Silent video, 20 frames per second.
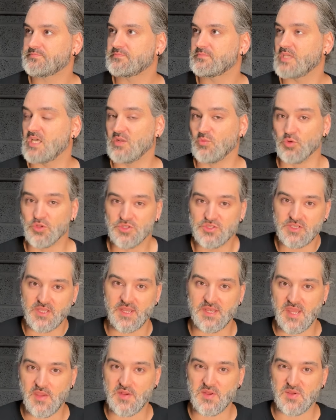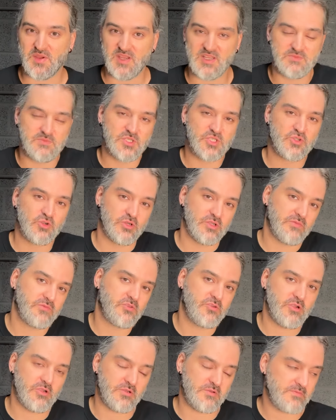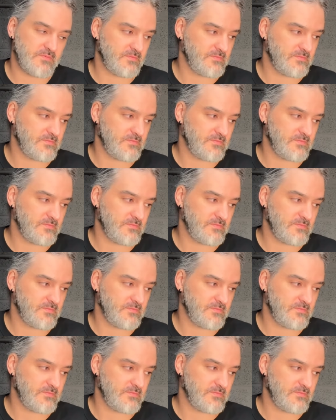And I wouldn't do that now anyway. It's mature, I've grown.